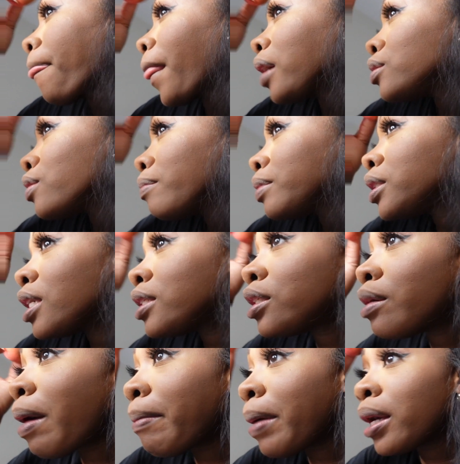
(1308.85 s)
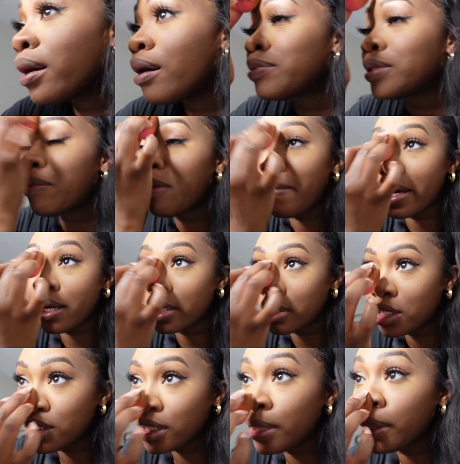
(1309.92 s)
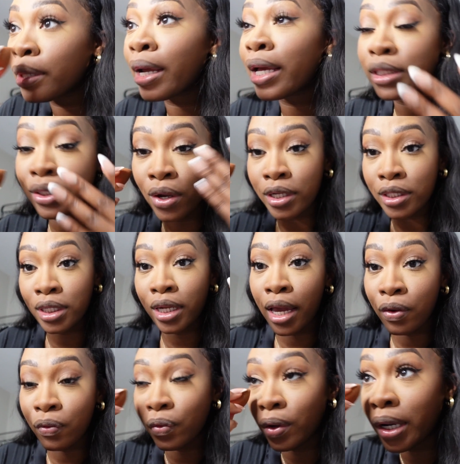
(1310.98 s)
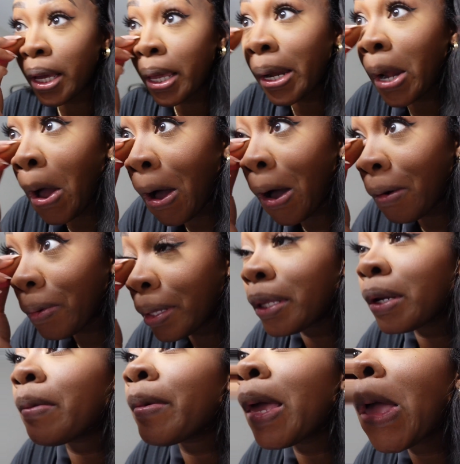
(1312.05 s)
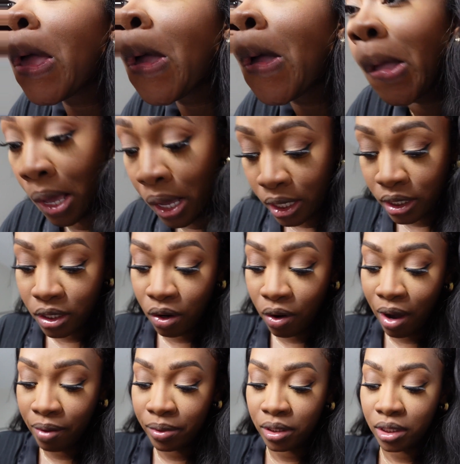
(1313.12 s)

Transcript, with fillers: So I'm just touching up my makeup. Some of my concealer has started to like run off a little bit. So I was